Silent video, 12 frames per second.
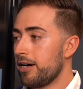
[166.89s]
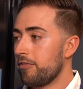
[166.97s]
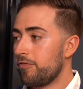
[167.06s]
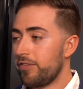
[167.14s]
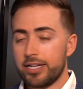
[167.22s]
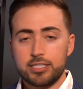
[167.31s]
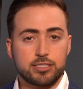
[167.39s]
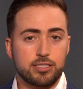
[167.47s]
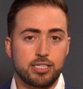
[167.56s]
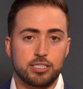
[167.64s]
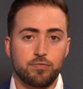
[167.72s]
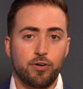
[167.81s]
Fixed
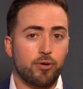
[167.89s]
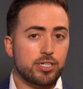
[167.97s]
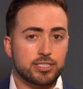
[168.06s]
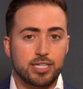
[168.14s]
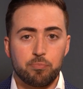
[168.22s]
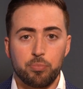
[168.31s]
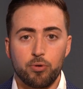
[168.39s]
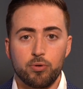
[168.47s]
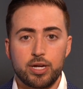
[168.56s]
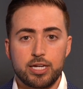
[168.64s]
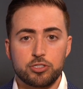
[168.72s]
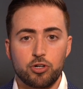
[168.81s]
is very
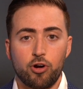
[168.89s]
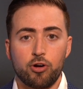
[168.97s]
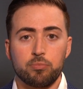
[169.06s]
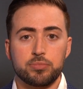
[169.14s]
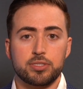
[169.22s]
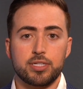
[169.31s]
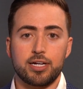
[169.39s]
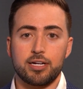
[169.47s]
simple in terms,